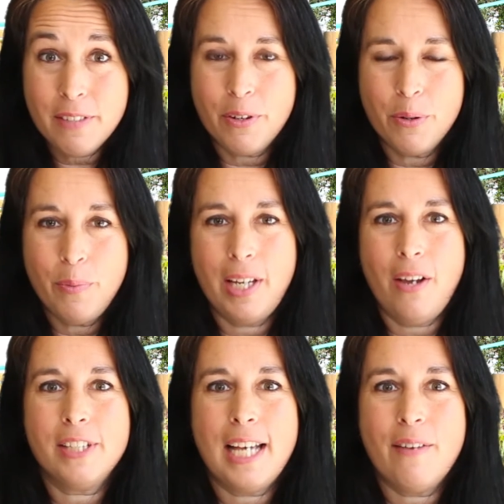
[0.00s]
of all, we're
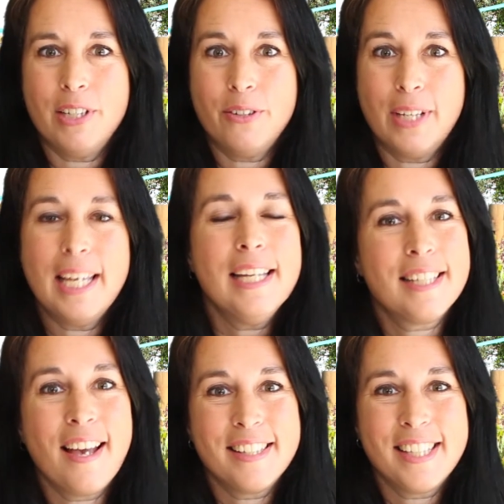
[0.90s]
going to have a little
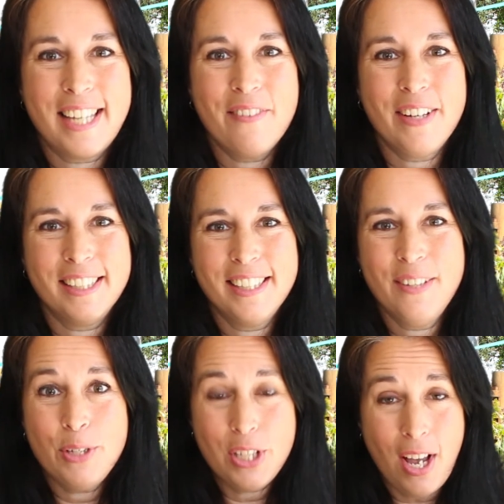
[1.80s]
kirtan together.
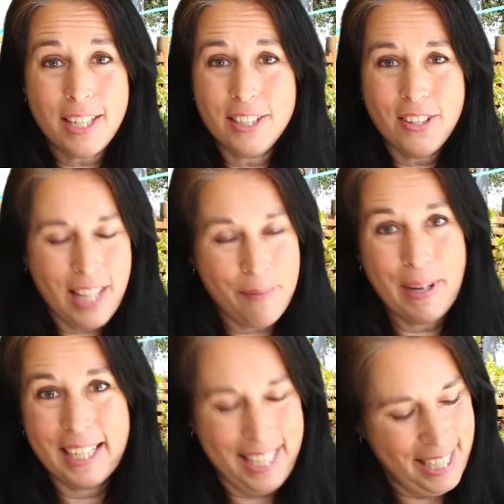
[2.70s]
Would you like to do that,
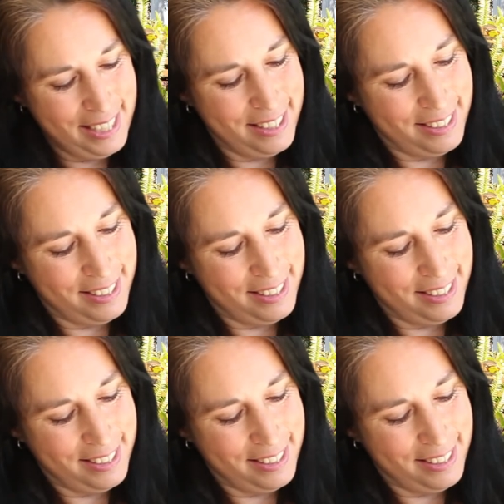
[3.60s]
monkey?